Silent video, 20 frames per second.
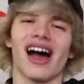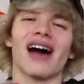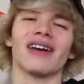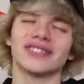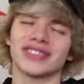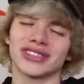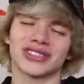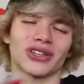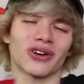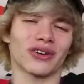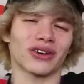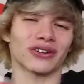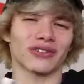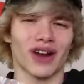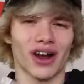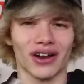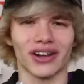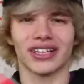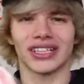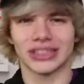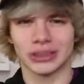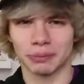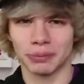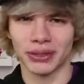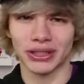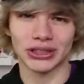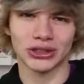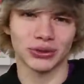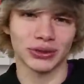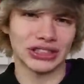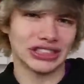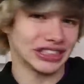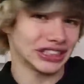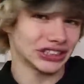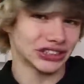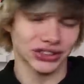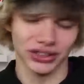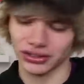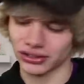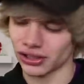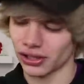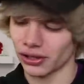I'm just joking around. It is a pretty sweet t-shirt,